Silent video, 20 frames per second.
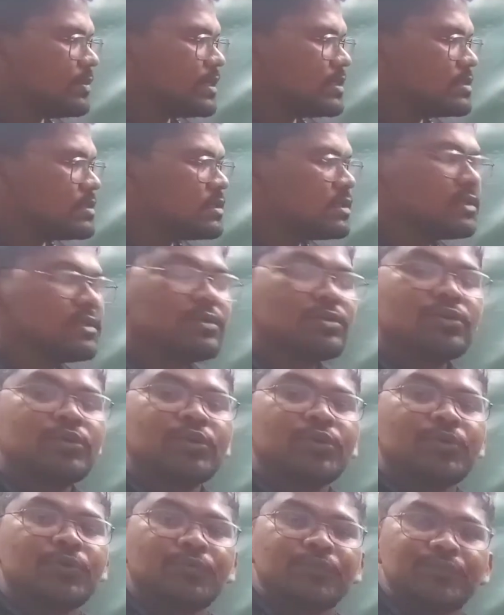means
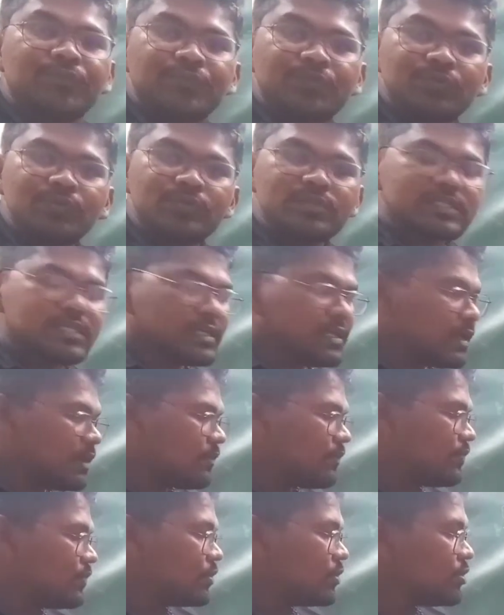fusion of